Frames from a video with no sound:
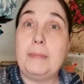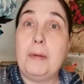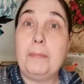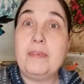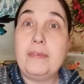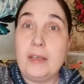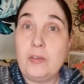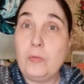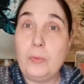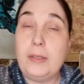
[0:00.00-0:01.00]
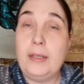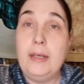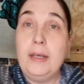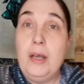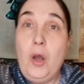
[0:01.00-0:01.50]
I'm obsessed with
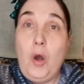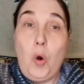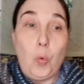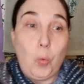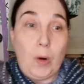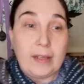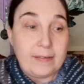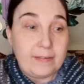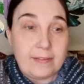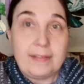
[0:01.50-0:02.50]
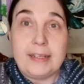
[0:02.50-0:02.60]
West,